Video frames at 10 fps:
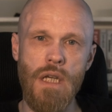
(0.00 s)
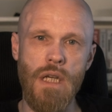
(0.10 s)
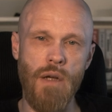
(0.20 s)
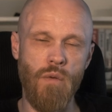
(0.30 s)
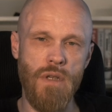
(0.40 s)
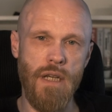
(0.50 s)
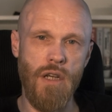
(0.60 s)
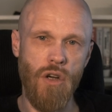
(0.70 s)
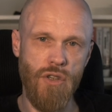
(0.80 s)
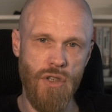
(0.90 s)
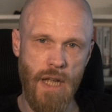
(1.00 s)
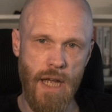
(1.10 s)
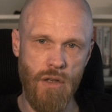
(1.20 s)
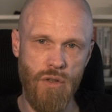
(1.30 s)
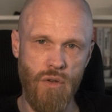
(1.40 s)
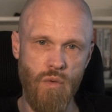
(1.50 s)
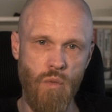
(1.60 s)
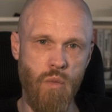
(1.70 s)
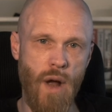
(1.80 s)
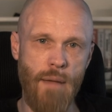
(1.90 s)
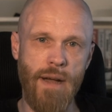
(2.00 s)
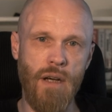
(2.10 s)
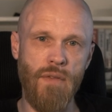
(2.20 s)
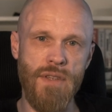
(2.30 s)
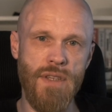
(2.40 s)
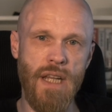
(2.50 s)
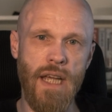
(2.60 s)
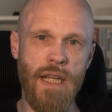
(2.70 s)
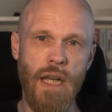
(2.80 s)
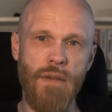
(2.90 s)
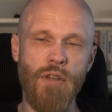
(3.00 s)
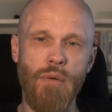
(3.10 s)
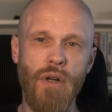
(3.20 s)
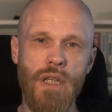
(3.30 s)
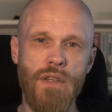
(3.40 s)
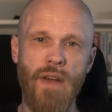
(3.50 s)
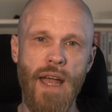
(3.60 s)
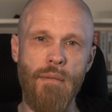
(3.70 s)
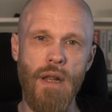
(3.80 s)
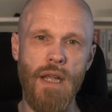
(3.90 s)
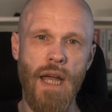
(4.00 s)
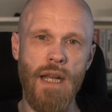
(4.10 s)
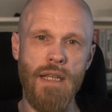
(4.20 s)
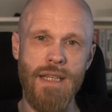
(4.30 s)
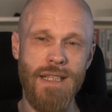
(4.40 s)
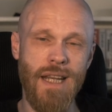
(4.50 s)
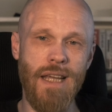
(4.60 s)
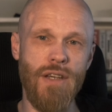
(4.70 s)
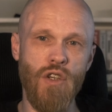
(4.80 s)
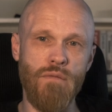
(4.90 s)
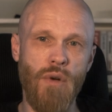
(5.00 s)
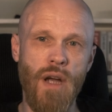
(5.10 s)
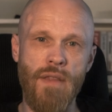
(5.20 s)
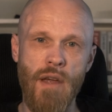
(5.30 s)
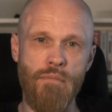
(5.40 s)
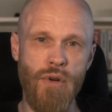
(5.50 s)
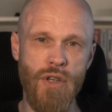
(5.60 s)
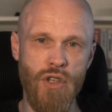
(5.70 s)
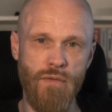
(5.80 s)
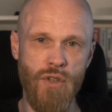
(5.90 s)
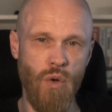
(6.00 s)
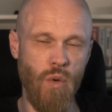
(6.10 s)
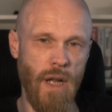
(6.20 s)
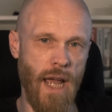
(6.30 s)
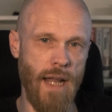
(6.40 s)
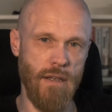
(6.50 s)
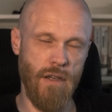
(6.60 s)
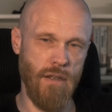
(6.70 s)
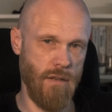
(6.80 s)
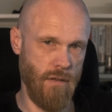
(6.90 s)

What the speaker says: it was a conscious act to wipe out the stain left upon his family and his nation by their breach of dueling etiquette.